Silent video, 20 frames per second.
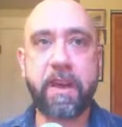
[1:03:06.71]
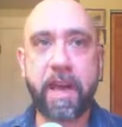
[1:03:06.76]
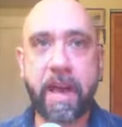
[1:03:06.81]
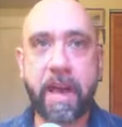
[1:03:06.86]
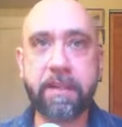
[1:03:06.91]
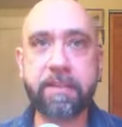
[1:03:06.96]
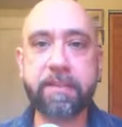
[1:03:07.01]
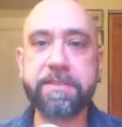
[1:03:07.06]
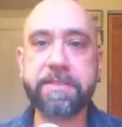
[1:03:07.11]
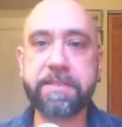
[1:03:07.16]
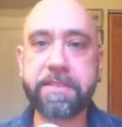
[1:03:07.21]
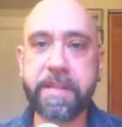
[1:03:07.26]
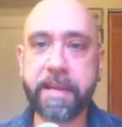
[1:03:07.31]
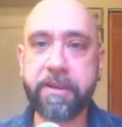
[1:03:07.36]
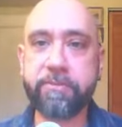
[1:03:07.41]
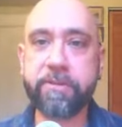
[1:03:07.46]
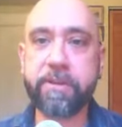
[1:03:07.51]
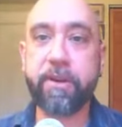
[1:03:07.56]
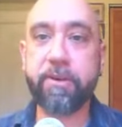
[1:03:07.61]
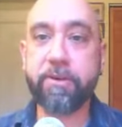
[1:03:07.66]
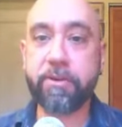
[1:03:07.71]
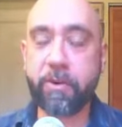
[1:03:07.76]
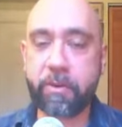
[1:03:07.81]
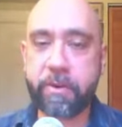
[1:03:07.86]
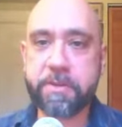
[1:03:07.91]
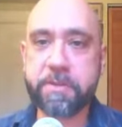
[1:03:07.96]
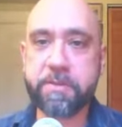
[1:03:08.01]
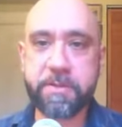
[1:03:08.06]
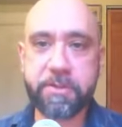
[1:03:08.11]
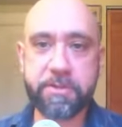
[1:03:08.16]
Alex and Henry are
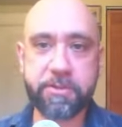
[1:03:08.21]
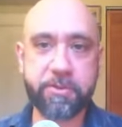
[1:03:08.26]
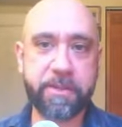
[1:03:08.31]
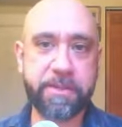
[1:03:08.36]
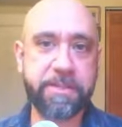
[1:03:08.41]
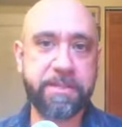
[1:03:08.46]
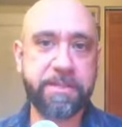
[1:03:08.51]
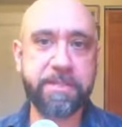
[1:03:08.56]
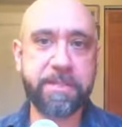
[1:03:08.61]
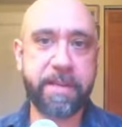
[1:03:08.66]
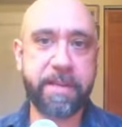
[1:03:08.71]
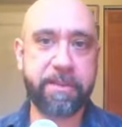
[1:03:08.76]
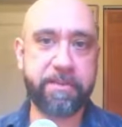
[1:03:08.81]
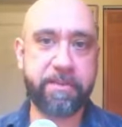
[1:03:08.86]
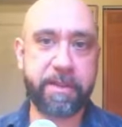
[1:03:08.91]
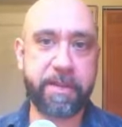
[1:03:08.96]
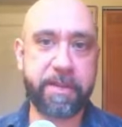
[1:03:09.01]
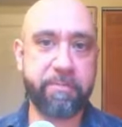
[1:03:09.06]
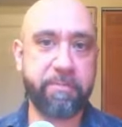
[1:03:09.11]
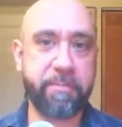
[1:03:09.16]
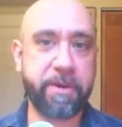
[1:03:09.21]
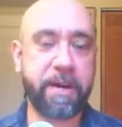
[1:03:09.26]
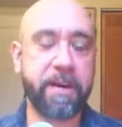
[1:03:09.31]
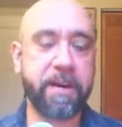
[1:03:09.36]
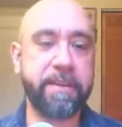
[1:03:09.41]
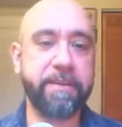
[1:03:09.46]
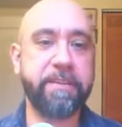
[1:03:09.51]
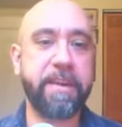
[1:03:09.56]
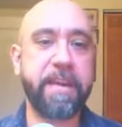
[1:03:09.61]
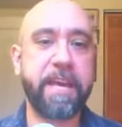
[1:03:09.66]
going to be joined together in a
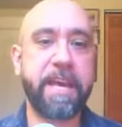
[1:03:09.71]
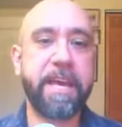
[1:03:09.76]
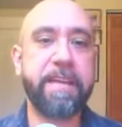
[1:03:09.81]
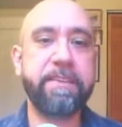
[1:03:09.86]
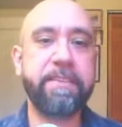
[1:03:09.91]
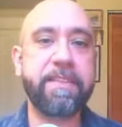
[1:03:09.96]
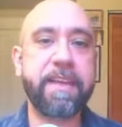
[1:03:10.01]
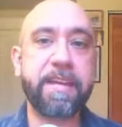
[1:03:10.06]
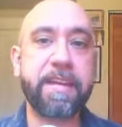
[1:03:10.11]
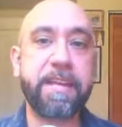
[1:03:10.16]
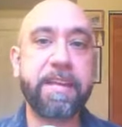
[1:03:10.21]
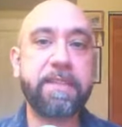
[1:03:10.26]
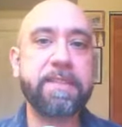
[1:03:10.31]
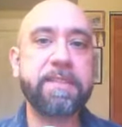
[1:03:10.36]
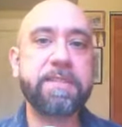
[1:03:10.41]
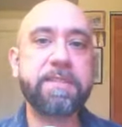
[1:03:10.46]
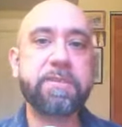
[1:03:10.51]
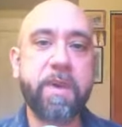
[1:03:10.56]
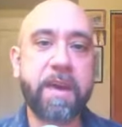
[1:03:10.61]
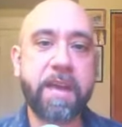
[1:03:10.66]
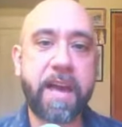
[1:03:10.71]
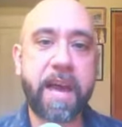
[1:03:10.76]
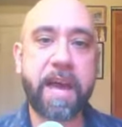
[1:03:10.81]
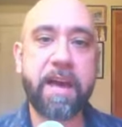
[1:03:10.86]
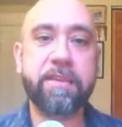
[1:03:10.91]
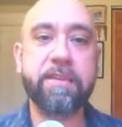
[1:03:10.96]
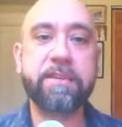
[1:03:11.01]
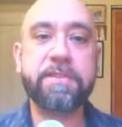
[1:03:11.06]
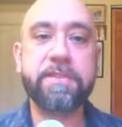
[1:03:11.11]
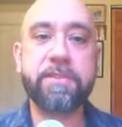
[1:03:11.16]
bond, and that in this way,
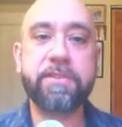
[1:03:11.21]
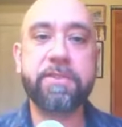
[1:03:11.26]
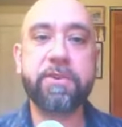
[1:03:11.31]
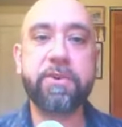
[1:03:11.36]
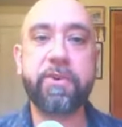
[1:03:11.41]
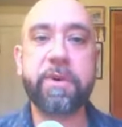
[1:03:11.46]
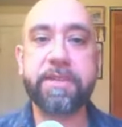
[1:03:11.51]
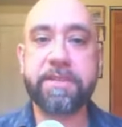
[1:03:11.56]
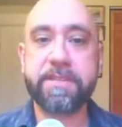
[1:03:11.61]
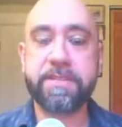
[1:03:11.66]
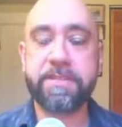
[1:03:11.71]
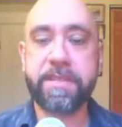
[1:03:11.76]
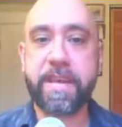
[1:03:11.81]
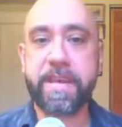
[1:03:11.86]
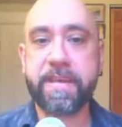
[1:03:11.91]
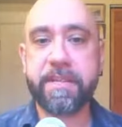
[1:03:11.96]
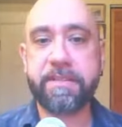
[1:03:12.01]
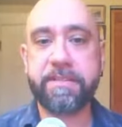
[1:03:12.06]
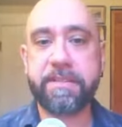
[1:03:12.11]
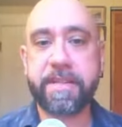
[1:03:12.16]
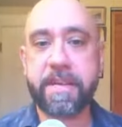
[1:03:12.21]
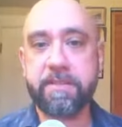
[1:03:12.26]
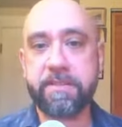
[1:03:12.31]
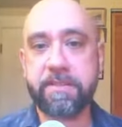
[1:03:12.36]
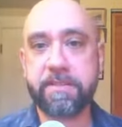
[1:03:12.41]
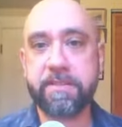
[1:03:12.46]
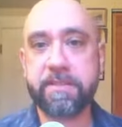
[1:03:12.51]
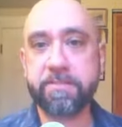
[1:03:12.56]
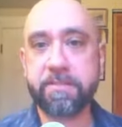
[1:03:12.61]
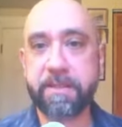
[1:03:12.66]
Alex is going to take
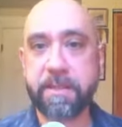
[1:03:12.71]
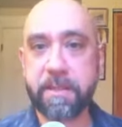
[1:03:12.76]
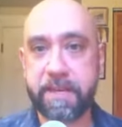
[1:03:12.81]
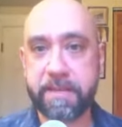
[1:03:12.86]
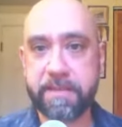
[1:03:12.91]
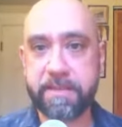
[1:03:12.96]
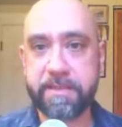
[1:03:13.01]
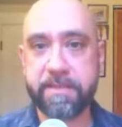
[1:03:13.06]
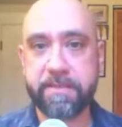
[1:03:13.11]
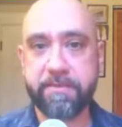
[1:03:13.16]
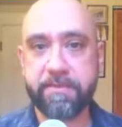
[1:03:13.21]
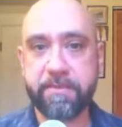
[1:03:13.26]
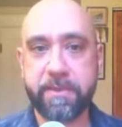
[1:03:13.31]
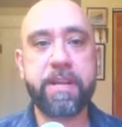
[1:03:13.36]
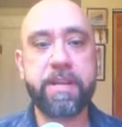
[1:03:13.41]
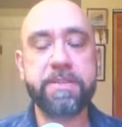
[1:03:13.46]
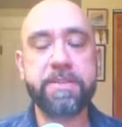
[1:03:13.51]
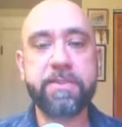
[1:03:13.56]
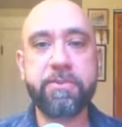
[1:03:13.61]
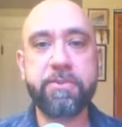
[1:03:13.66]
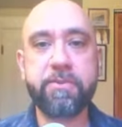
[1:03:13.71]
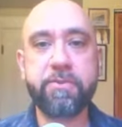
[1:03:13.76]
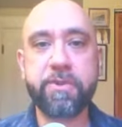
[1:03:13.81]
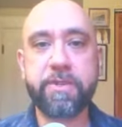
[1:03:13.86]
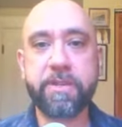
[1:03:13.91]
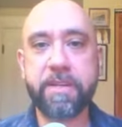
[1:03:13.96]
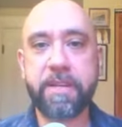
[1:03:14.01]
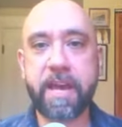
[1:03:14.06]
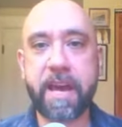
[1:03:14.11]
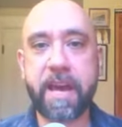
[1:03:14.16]
David's place. So you
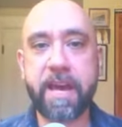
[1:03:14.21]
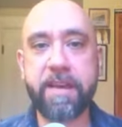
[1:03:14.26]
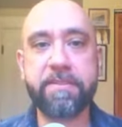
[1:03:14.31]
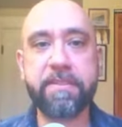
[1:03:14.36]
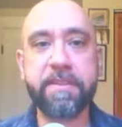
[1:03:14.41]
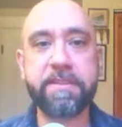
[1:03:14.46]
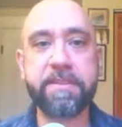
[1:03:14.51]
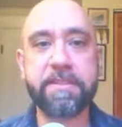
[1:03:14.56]
can add this